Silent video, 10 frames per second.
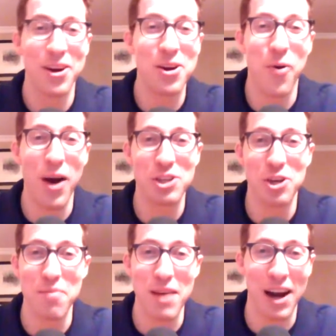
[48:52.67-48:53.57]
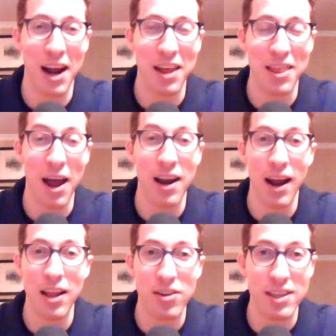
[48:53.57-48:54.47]
Good question, man.
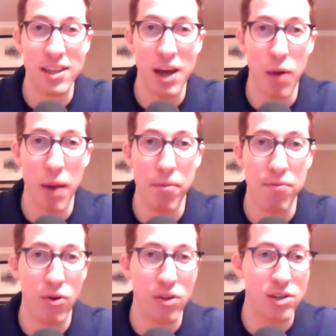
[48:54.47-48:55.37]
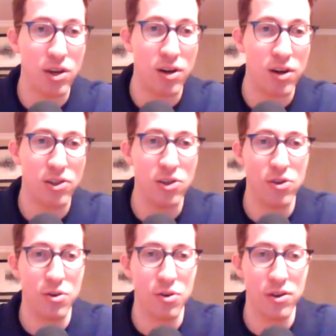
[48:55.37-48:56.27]
I looked at that right before this call
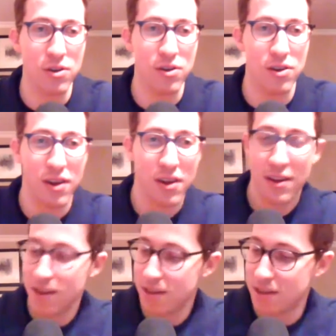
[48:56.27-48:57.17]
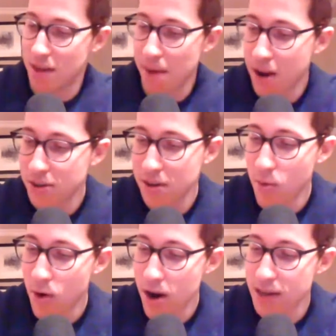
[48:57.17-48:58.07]
too. Somehow,
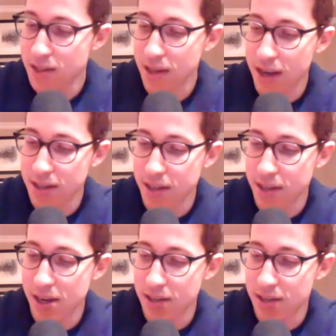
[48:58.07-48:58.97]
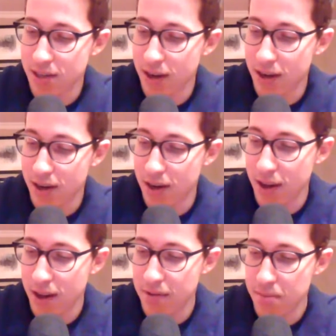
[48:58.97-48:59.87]
some way, Zaleski is
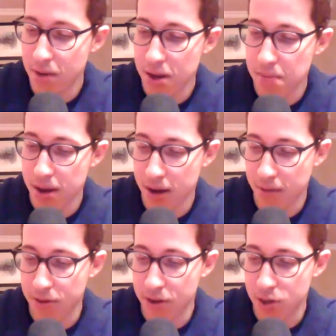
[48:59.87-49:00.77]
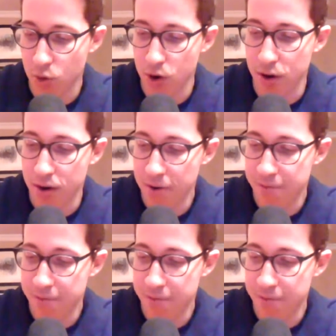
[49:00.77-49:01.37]
an even money pick for this one.